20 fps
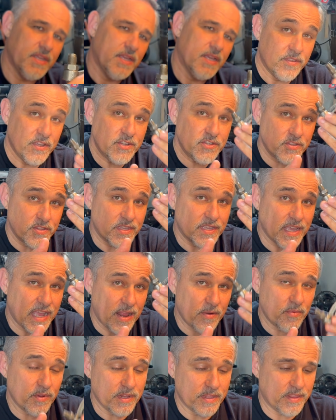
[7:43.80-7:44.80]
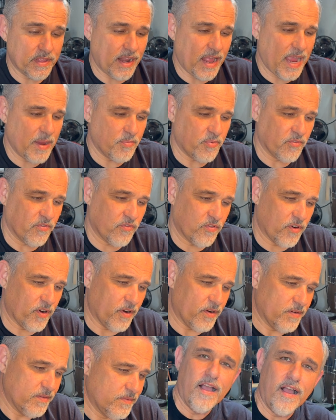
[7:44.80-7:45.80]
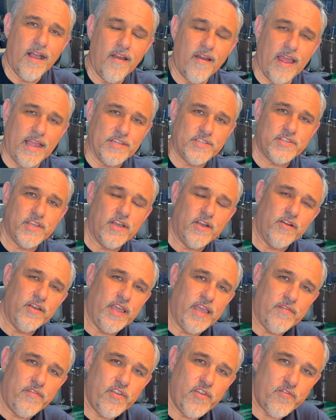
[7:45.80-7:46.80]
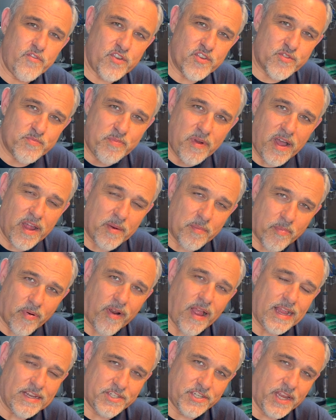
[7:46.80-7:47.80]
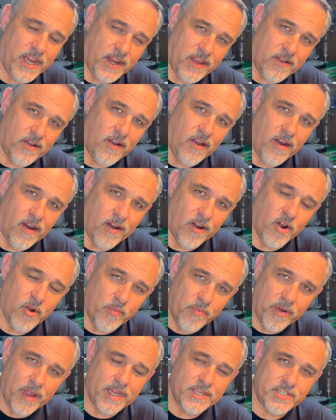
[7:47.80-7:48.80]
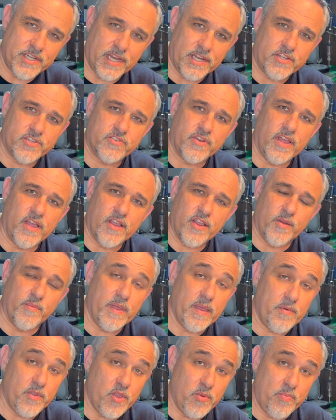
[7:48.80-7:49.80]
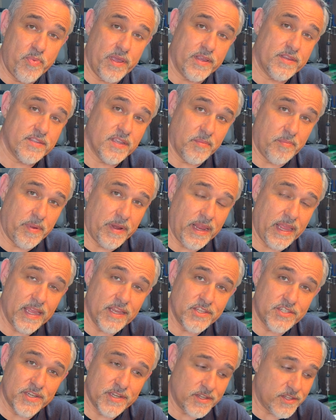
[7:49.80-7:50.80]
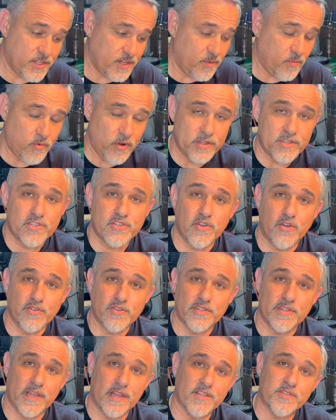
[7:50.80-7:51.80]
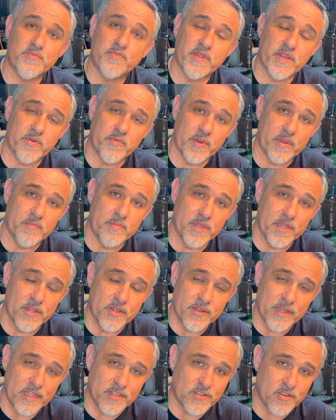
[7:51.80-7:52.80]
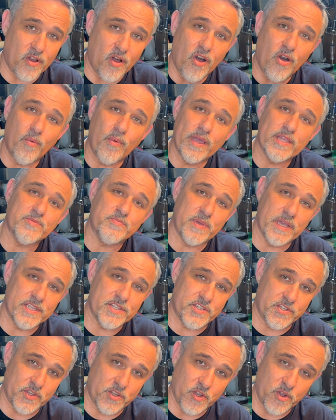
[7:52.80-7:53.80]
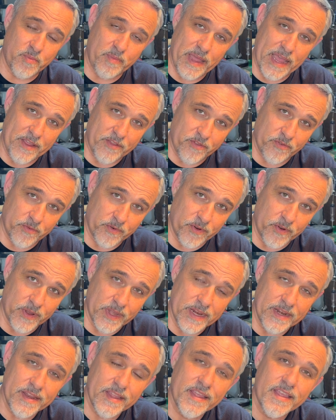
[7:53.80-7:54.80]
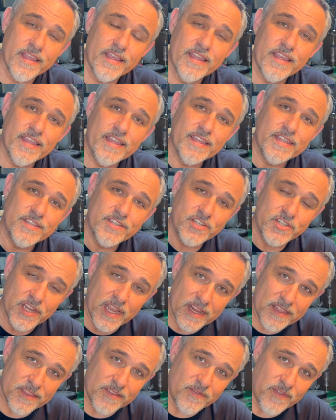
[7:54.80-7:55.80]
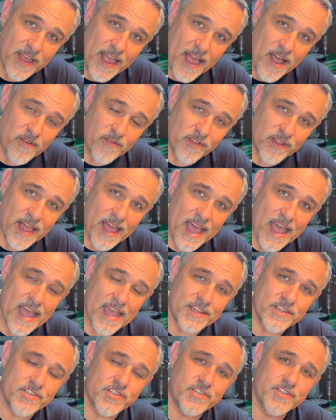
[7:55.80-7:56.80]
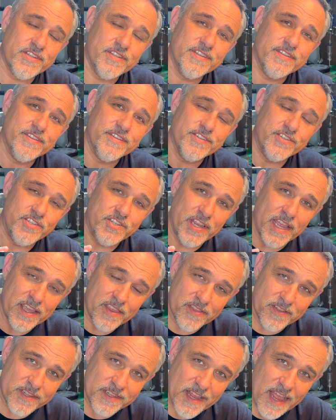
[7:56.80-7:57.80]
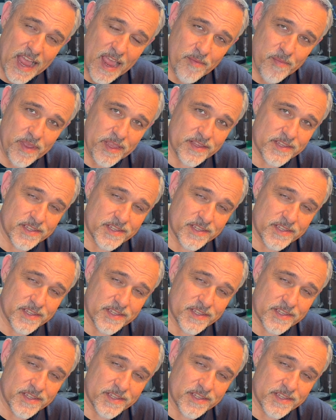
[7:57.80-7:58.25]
These are the kind really that I prefer. All right, so if you've just bought a project car or project truck, or maybe you picked up an engine, someone's told you that it's been rebuilt, it's always best to go back through it, check the valve lash, check the timing